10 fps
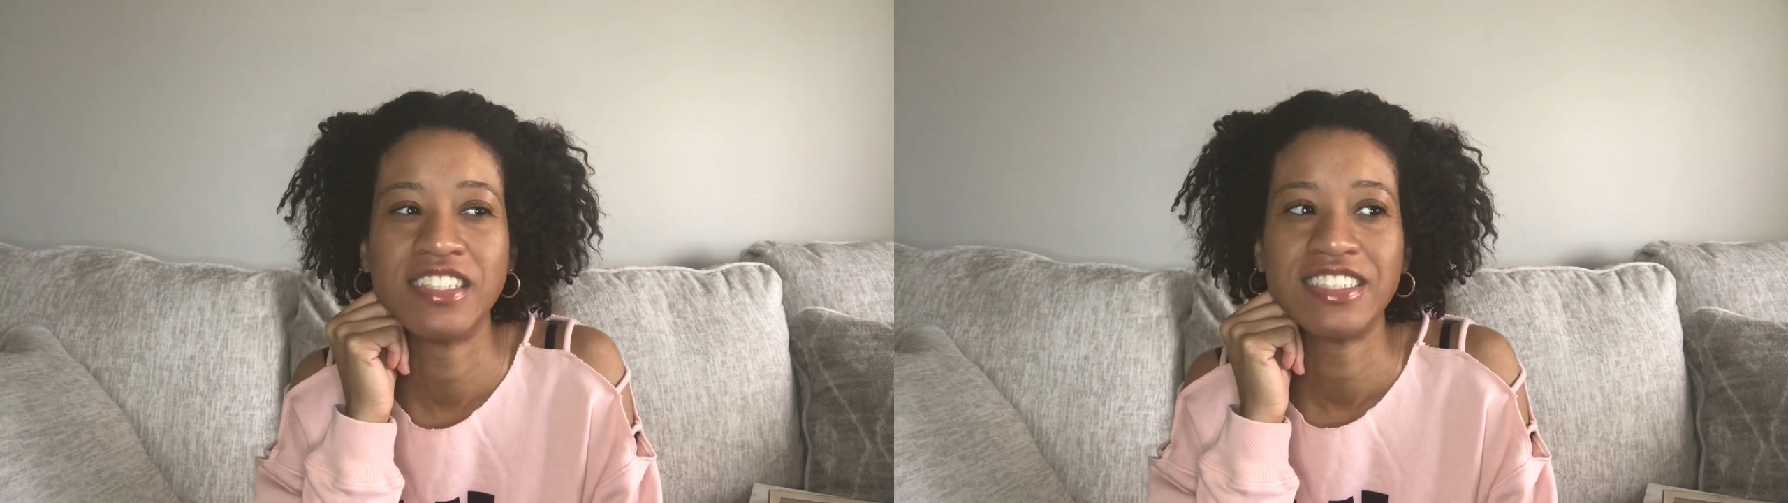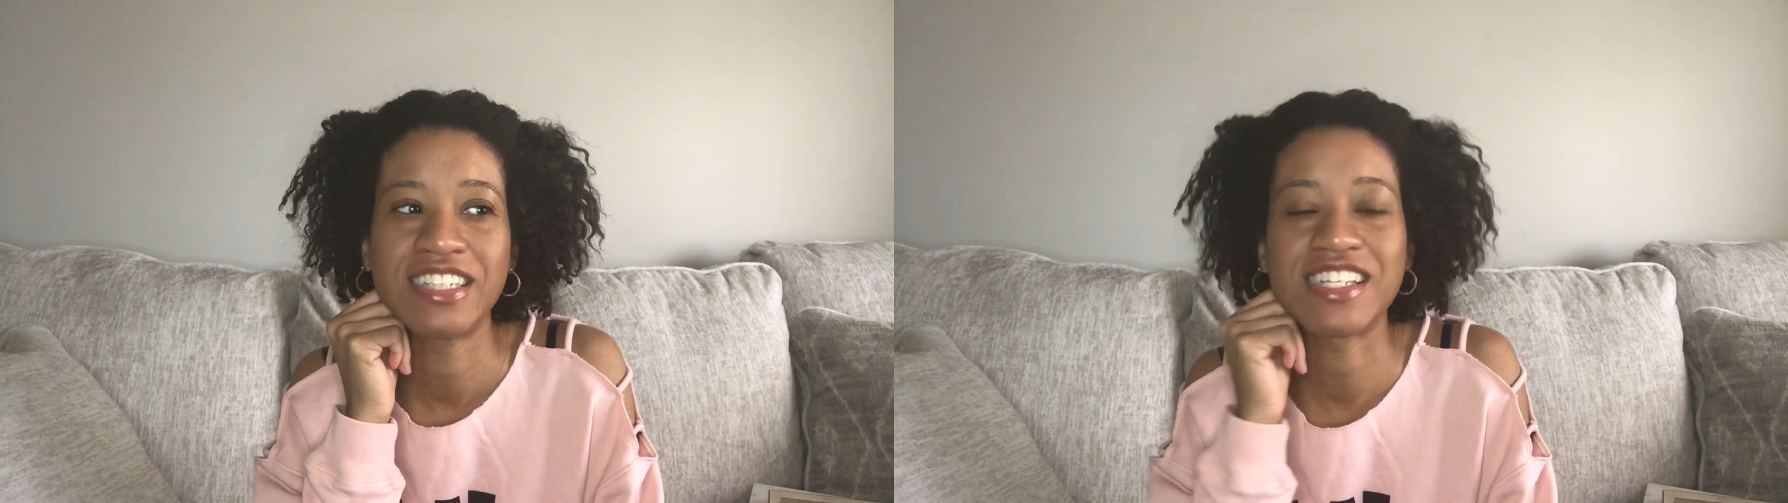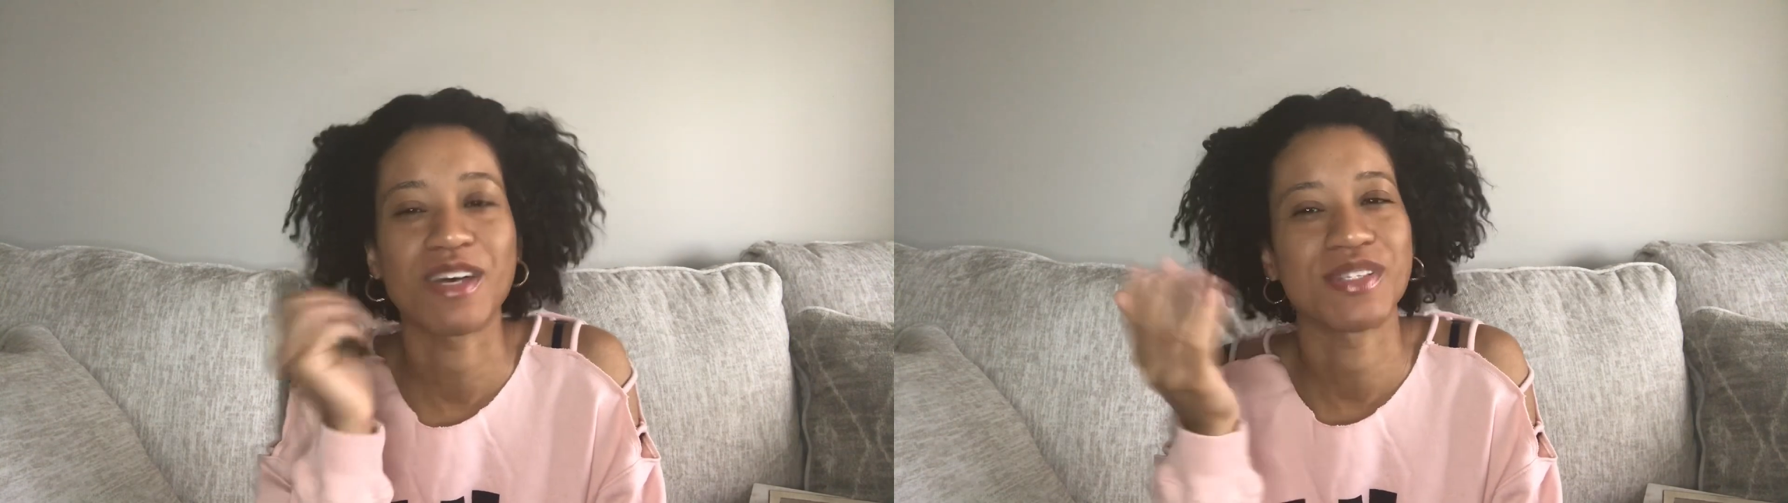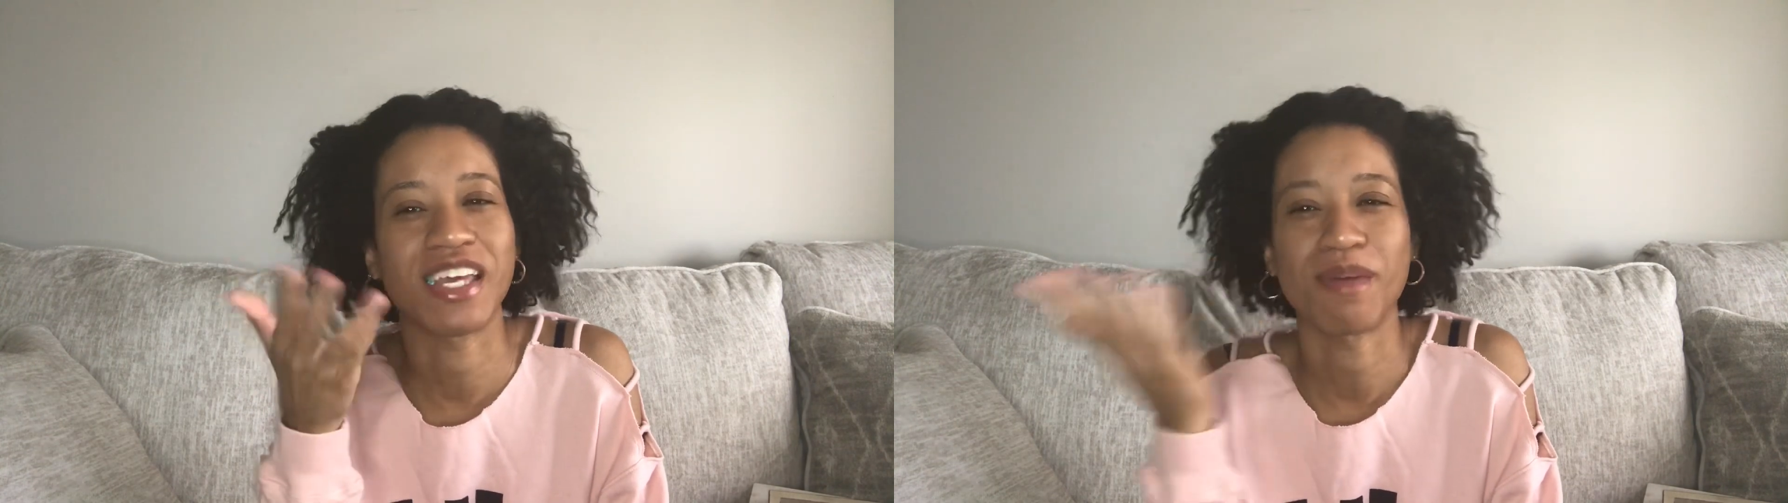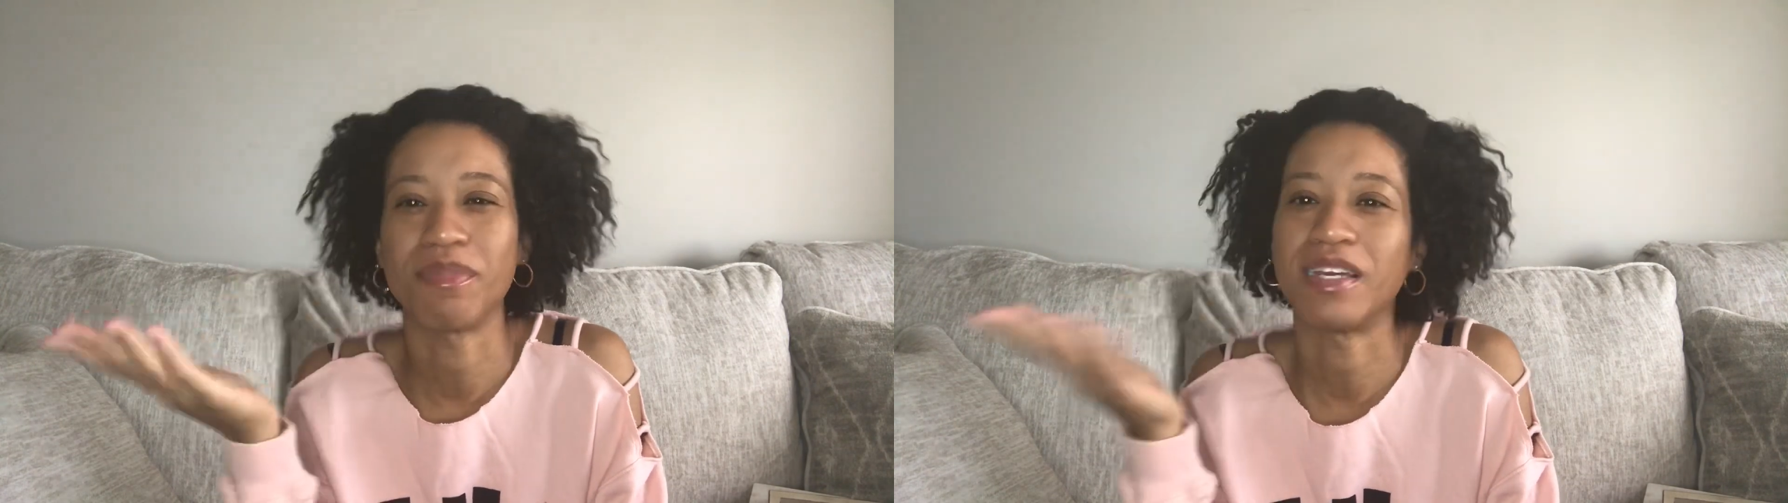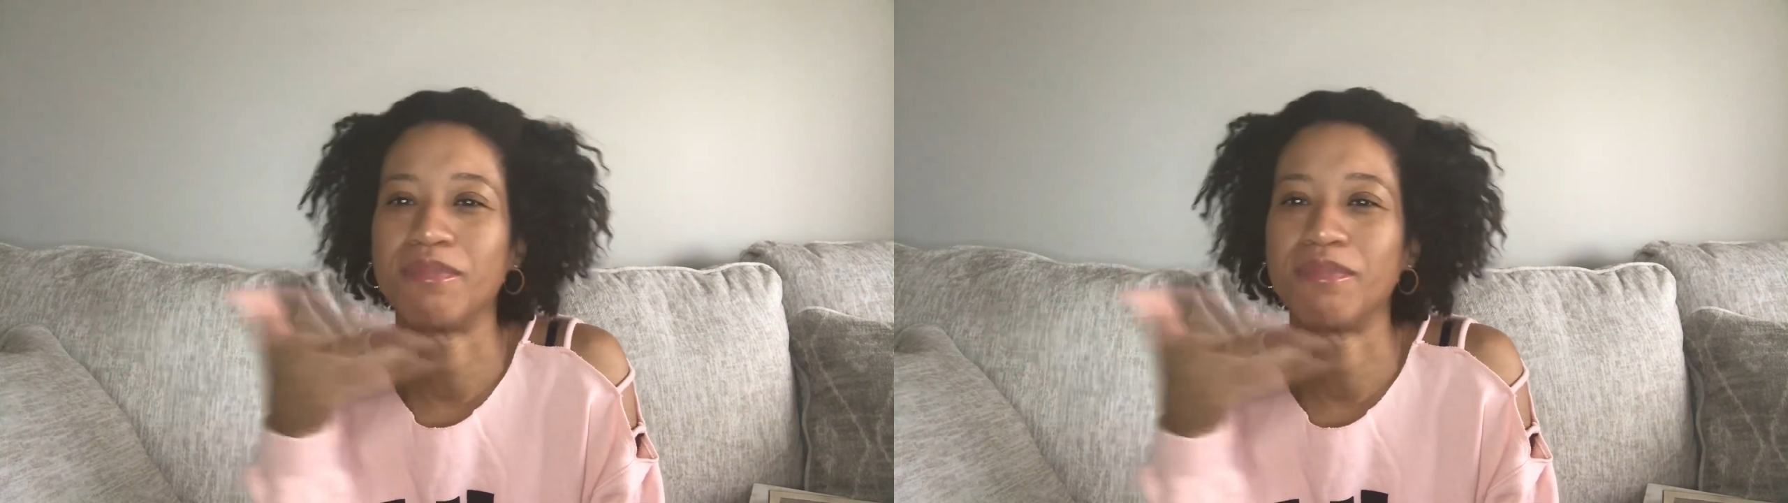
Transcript: because I was thinking bling